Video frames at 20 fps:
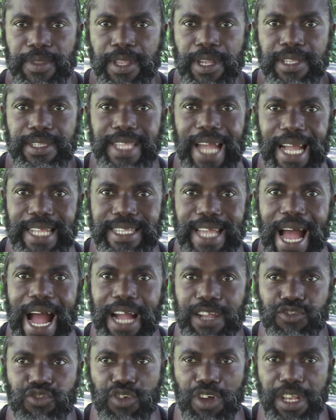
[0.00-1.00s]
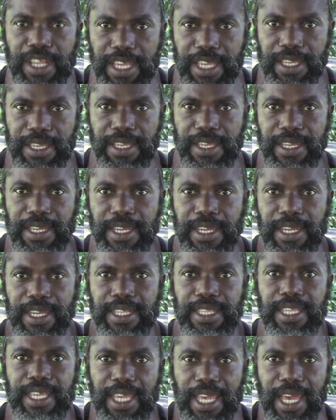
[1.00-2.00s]
that actually
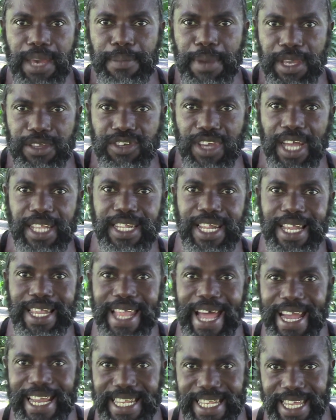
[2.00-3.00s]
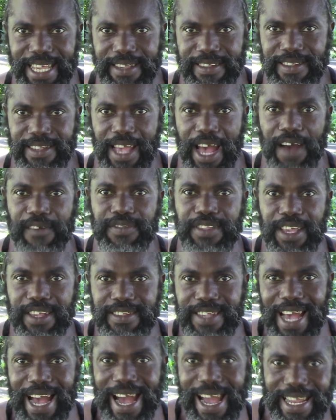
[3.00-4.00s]
the image and the likeness of
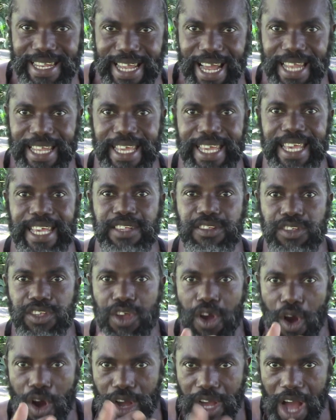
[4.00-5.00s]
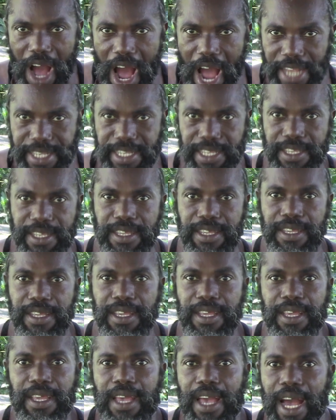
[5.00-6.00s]
this idol is your God.
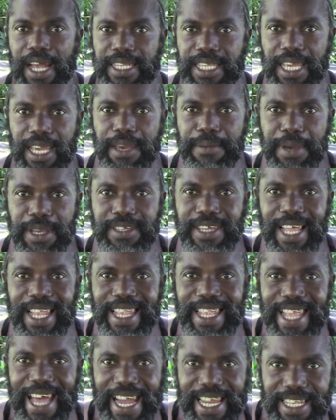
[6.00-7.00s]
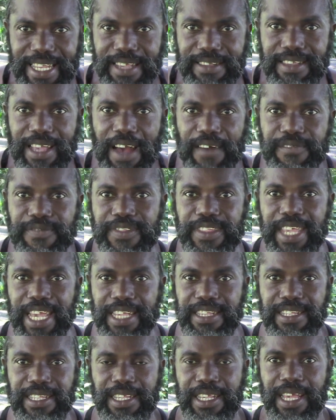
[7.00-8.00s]
And the image and likeness of
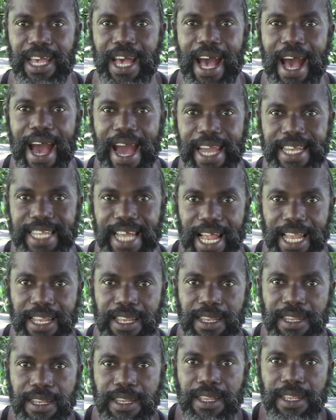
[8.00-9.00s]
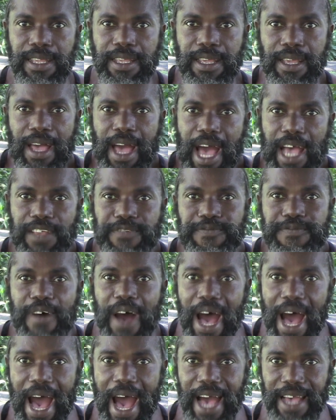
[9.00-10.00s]
this idol, as
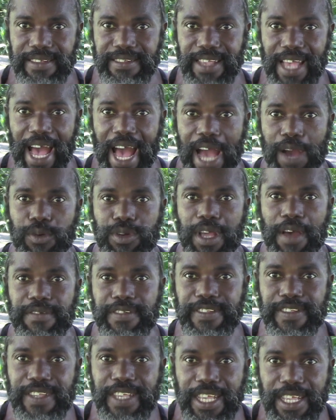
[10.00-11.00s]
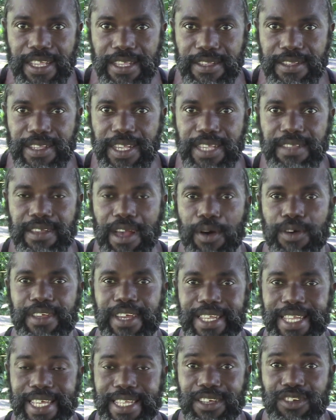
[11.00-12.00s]
far as I would have seen since I was
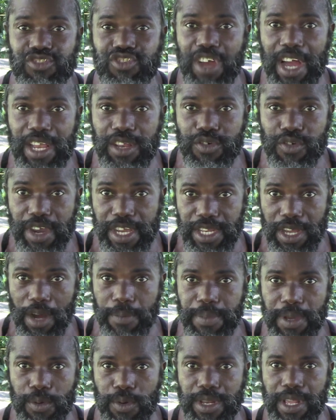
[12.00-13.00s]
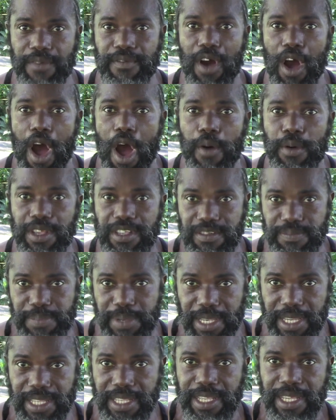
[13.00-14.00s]
a little child growing up, it would have always
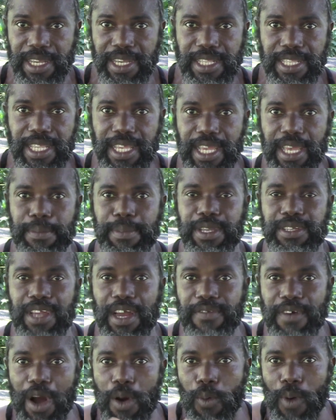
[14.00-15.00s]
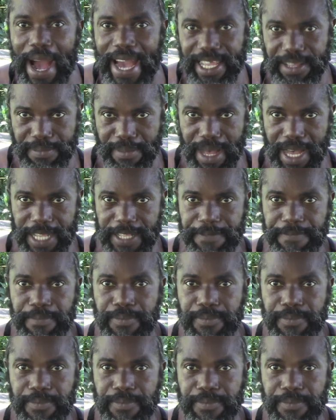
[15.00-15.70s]
been the image of a white man.